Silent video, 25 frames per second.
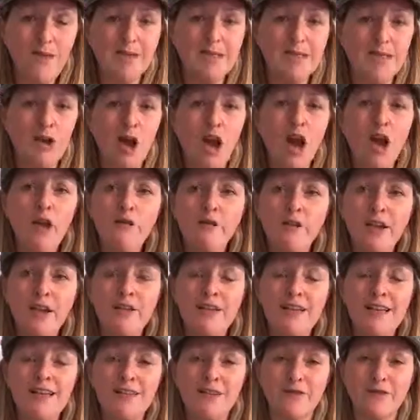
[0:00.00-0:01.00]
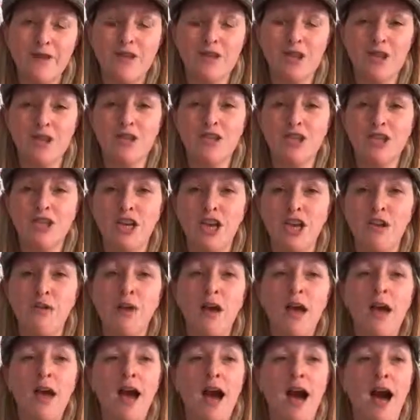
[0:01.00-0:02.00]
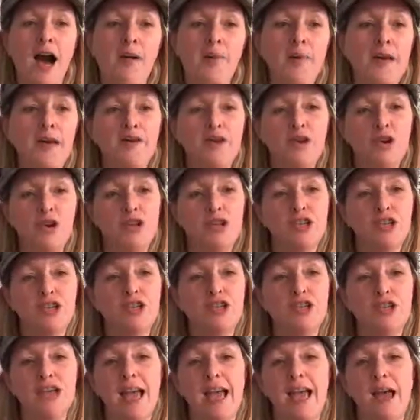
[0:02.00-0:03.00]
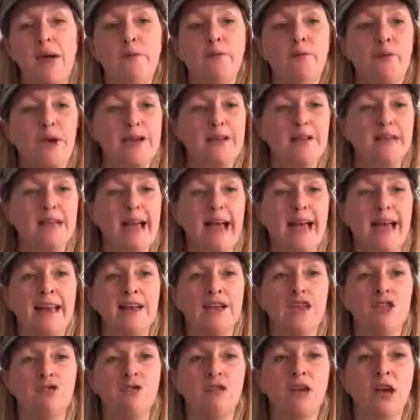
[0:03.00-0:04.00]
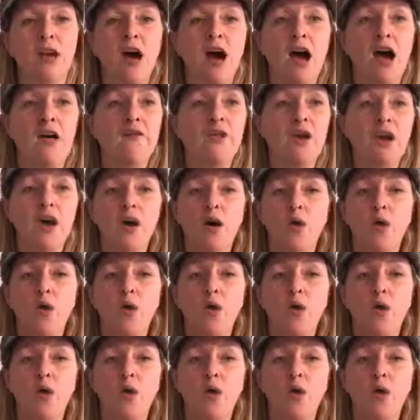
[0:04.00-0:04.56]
So hopefully that's of use to you. If you can just share, perhaps Anne, because you're on live,